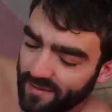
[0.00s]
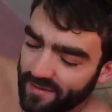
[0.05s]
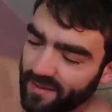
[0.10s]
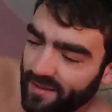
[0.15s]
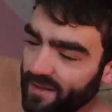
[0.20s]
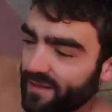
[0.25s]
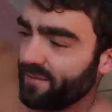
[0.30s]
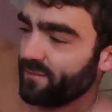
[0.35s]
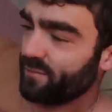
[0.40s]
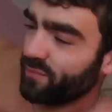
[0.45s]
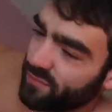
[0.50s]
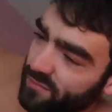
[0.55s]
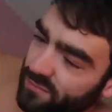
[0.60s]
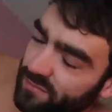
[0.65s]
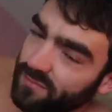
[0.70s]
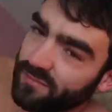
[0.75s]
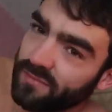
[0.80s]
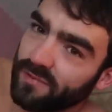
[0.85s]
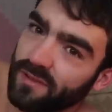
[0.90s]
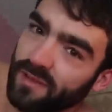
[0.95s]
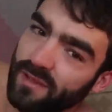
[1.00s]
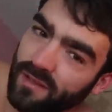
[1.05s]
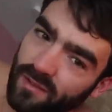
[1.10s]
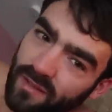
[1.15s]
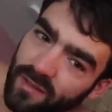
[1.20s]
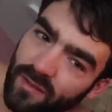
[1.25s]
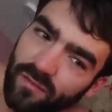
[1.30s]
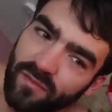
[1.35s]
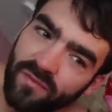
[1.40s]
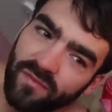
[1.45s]
Like, boom,
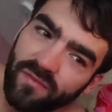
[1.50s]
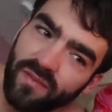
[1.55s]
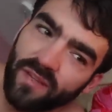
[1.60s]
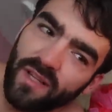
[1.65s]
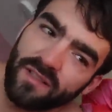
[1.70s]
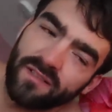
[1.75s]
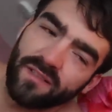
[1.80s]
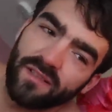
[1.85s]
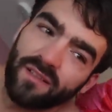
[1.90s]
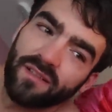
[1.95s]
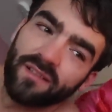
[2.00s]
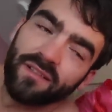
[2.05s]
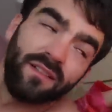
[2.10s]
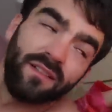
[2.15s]
little flutter.